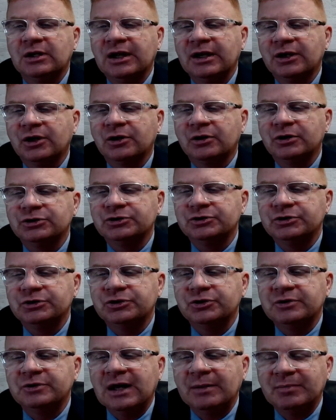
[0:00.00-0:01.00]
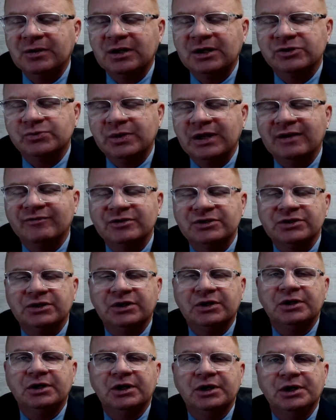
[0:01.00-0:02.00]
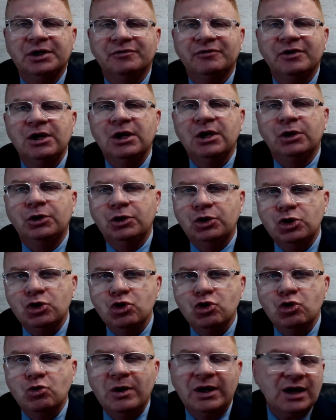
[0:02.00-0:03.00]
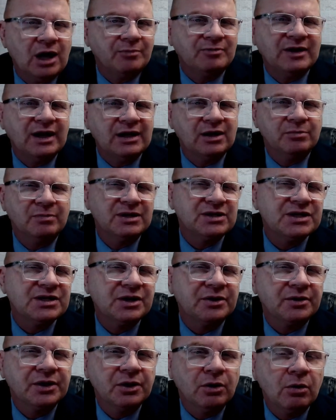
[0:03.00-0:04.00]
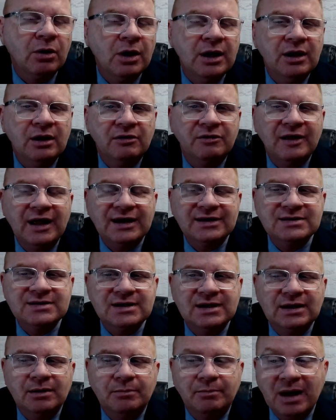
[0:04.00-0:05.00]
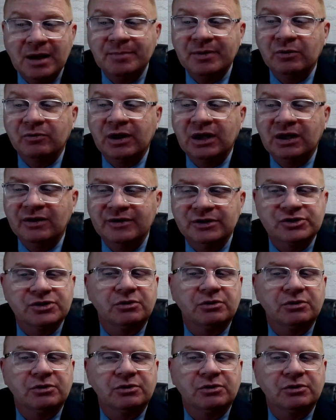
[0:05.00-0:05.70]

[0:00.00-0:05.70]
I encourage you to do that, because we have a ton of new and updated material that might be relevant,